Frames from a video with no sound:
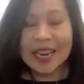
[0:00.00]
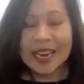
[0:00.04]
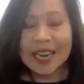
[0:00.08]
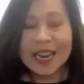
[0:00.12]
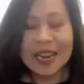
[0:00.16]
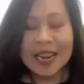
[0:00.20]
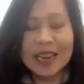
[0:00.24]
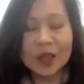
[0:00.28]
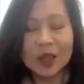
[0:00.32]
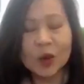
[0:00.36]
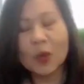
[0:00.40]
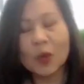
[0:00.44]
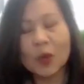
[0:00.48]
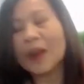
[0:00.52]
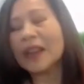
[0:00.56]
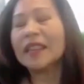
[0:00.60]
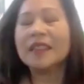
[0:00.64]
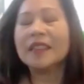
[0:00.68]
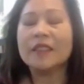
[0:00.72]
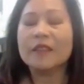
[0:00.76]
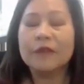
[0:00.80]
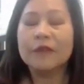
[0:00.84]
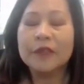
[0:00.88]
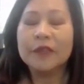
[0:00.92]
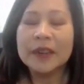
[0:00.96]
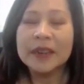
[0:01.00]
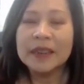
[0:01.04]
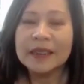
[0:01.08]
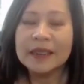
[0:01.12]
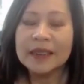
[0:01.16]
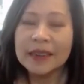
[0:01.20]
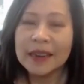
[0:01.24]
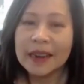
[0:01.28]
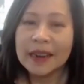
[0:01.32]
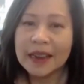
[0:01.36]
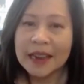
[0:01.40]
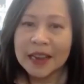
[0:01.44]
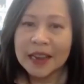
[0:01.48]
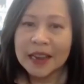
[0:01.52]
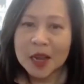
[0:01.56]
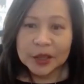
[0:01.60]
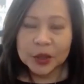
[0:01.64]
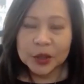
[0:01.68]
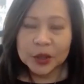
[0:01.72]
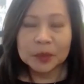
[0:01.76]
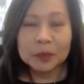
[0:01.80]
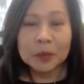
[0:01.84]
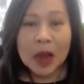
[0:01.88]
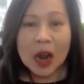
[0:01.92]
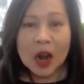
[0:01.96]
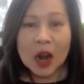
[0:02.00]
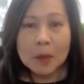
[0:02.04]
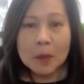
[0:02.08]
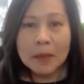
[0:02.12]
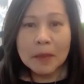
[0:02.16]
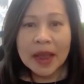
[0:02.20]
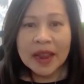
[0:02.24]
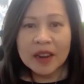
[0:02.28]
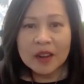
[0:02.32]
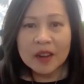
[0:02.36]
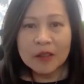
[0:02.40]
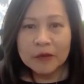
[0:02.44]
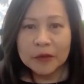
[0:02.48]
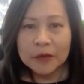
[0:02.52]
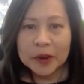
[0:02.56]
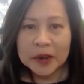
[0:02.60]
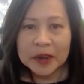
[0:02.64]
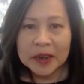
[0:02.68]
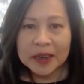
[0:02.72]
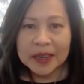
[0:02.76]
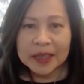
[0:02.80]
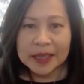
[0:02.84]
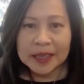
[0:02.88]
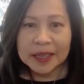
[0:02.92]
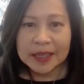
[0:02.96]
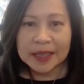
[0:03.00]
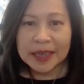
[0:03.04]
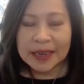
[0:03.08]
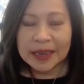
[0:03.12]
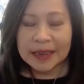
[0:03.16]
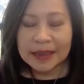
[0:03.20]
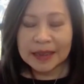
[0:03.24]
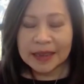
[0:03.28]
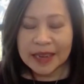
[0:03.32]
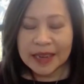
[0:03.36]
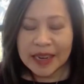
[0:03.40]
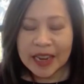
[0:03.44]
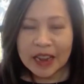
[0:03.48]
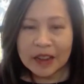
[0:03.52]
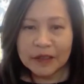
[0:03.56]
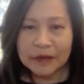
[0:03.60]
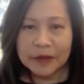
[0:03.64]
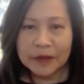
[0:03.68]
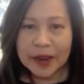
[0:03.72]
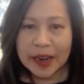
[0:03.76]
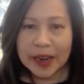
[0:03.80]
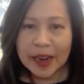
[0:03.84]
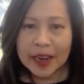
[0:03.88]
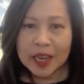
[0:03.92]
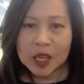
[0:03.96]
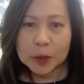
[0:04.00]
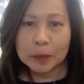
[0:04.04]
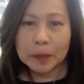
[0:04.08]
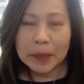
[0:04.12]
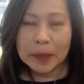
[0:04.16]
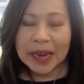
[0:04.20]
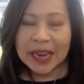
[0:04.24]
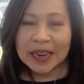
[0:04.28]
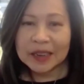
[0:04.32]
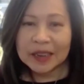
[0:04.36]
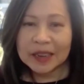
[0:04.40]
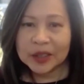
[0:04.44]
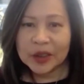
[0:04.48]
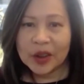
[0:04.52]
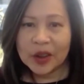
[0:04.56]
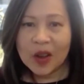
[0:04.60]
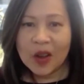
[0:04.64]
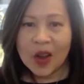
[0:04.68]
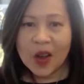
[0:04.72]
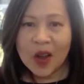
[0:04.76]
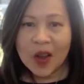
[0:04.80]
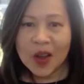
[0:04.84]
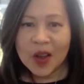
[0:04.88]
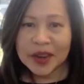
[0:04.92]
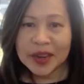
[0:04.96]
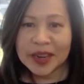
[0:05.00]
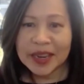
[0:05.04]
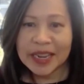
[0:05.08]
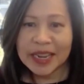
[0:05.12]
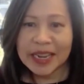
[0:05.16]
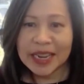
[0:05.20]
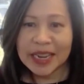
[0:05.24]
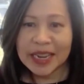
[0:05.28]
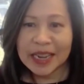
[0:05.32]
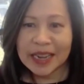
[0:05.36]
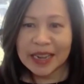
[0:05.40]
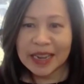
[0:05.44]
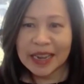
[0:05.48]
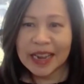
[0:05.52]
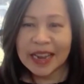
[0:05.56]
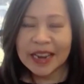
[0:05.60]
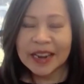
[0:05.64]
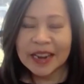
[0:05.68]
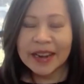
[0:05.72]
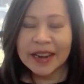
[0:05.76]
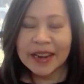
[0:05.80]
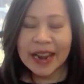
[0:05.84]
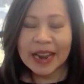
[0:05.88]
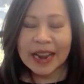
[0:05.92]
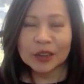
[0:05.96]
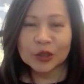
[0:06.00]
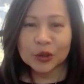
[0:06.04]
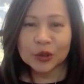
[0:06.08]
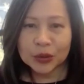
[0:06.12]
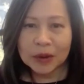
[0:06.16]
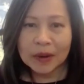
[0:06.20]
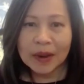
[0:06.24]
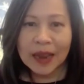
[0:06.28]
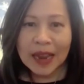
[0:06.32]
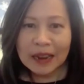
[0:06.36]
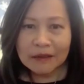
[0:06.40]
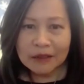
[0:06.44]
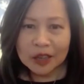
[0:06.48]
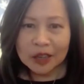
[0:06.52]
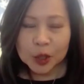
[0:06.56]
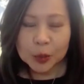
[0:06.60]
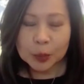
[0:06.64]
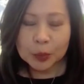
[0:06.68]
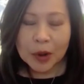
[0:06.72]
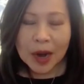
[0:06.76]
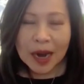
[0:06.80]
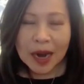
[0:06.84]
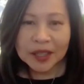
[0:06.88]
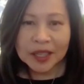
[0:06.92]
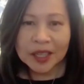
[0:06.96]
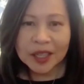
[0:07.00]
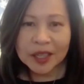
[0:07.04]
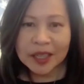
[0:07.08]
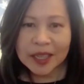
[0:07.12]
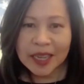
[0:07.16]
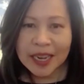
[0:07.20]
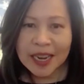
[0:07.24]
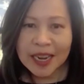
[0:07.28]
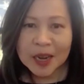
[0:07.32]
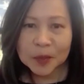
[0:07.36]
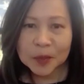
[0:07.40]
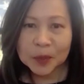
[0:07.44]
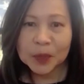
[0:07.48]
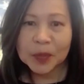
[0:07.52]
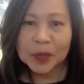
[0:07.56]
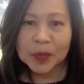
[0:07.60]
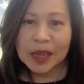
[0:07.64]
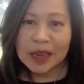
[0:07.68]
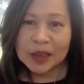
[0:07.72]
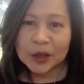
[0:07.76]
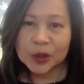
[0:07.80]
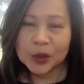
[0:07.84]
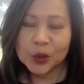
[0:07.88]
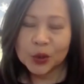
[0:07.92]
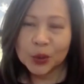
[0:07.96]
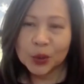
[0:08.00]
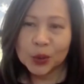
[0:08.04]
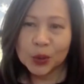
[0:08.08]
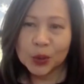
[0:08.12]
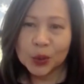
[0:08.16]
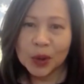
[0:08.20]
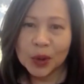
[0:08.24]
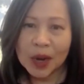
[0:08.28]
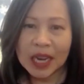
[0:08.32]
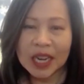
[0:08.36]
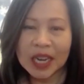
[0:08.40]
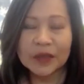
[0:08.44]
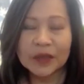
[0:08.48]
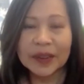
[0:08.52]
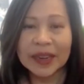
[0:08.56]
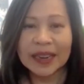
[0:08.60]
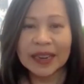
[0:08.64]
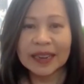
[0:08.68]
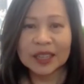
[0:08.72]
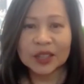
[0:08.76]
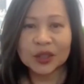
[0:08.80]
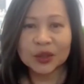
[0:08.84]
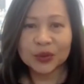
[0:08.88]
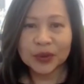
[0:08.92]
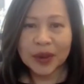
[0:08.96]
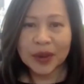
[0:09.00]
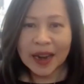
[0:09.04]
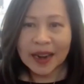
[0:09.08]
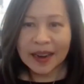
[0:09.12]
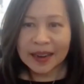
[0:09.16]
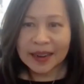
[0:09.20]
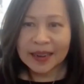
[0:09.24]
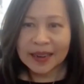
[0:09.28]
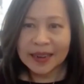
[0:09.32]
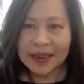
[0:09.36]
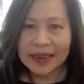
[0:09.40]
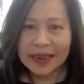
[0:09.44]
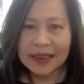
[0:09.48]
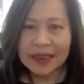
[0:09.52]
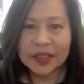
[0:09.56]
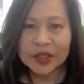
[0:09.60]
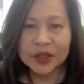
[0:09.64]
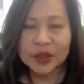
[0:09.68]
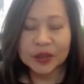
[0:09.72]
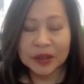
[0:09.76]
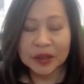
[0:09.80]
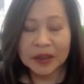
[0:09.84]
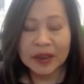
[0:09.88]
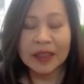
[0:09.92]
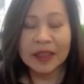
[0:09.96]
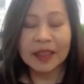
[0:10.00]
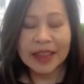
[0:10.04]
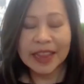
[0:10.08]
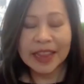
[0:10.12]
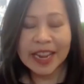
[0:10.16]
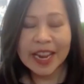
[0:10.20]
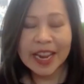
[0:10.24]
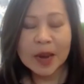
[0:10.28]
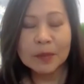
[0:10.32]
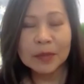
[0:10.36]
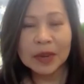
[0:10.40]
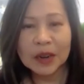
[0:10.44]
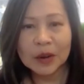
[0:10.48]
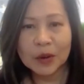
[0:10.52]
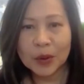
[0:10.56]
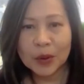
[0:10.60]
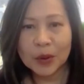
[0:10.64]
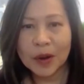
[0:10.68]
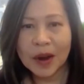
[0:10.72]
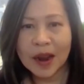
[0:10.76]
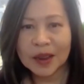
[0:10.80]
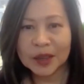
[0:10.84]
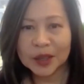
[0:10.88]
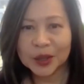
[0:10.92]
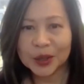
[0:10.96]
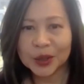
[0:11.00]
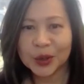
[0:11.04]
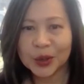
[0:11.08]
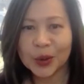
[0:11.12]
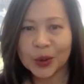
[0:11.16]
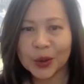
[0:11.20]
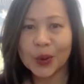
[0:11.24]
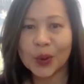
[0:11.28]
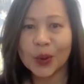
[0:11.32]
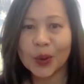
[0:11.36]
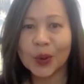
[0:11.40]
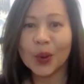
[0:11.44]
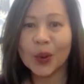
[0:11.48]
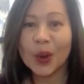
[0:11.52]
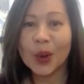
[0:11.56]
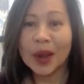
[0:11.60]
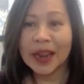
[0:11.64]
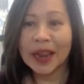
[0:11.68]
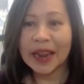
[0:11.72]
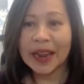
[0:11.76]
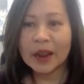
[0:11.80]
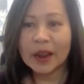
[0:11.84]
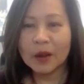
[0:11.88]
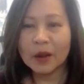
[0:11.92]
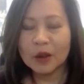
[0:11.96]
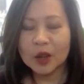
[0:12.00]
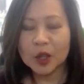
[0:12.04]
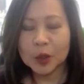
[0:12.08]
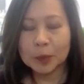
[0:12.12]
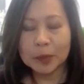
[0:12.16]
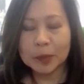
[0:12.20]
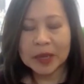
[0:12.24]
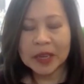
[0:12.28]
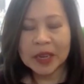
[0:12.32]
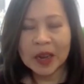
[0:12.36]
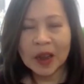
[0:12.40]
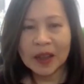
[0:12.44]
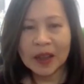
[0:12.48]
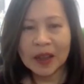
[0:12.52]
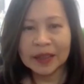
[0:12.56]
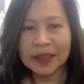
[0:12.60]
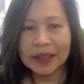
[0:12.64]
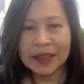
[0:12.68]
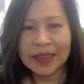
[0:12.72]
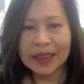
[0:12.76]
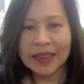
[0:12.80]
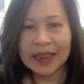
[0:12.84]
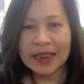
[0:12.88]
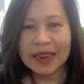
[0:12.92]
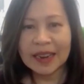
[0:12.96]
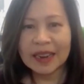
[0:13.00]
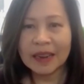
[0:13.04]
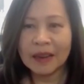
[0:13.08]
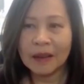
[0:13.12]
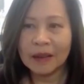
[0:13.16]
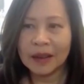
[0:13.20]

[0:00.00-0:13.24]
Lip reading: it is quite different. So our Metaverse ETF is based on a natural language processing to kind of extract a certain theme across. So it goes beyond the